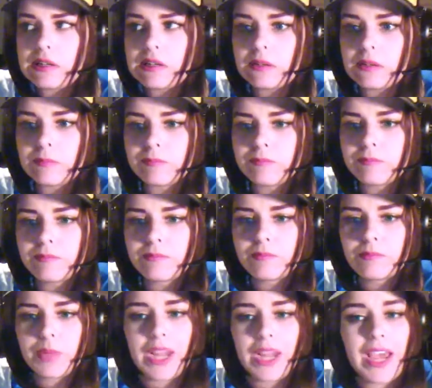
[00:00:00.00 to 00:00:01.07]

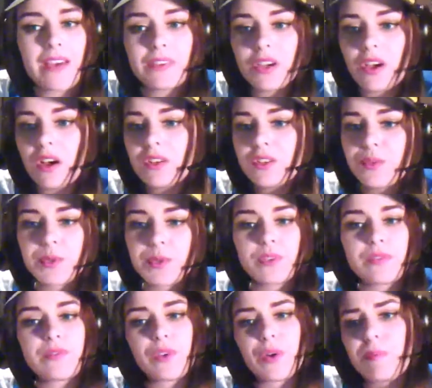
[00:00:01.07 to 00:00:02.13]
But I haven't
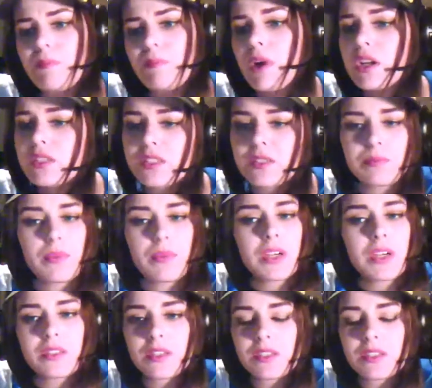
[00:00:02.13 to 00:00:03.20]
contributed for months and
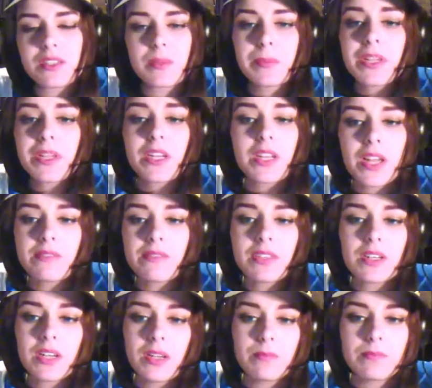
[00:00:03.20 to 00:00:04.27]
months because I simply didn't have
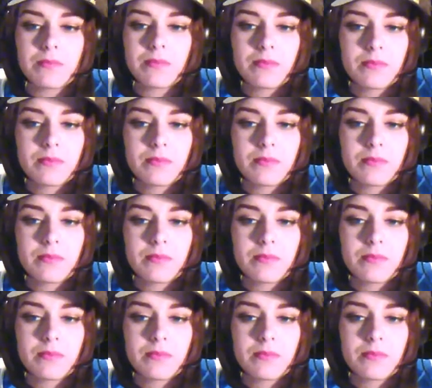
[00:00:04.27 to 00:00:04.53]
the time.